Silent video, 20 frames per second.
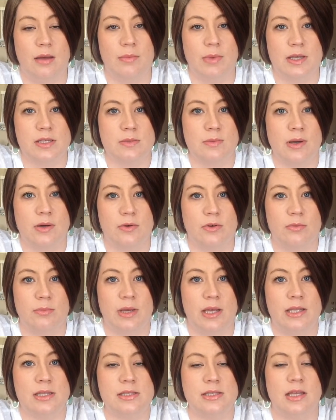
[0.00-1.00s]
as my
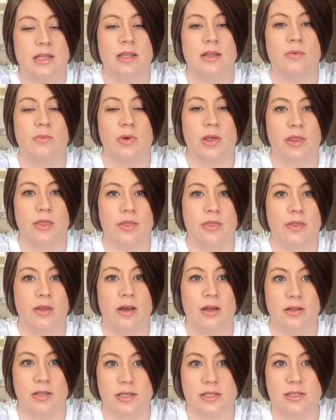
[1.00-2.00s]
roommates, and then with
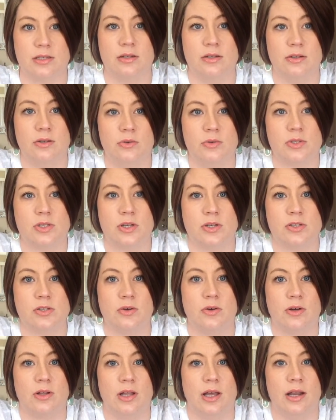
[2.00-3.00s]
Alissa, who is also
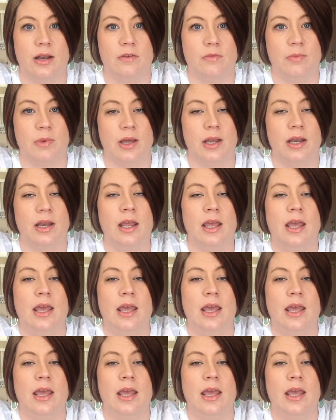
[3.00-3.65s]
a client of mine.